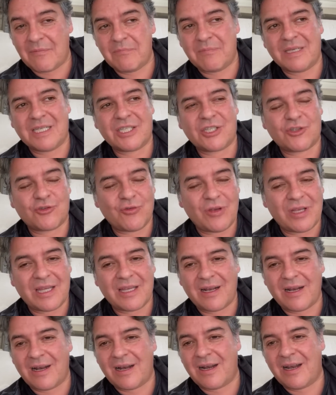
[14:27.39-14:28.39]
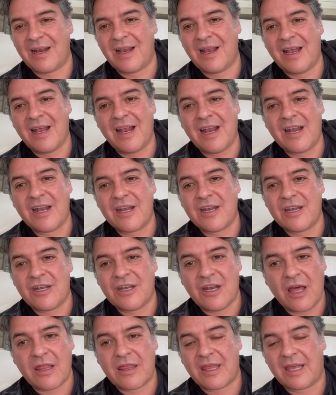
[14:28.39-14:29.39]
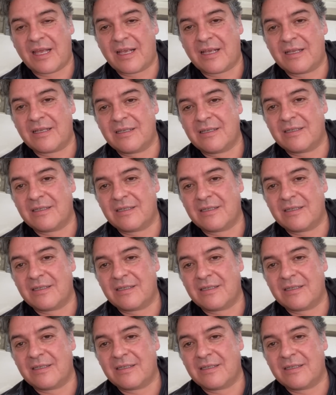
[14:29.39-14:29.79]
mistreat her, nothing.